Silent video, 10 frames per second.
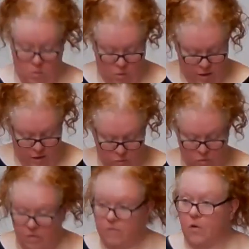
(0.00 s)
why it's
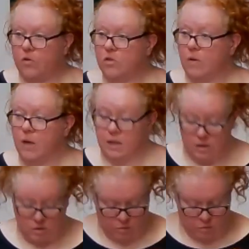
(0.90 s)
worth fostering an
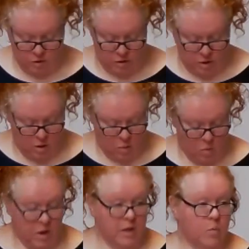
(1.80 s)
adoption,
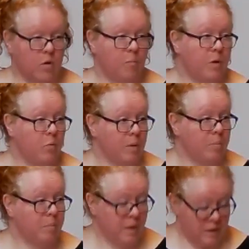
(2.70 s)
why it's worth
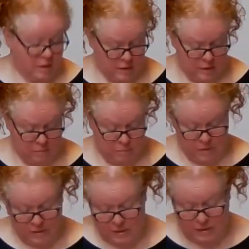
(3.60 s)
building
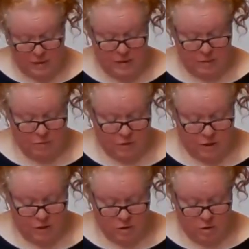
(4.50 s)
businesses that
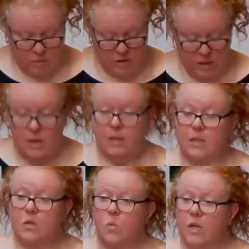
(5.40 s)
provide jobs.
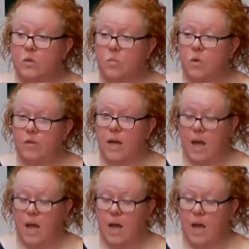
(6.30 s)
This is why it's worth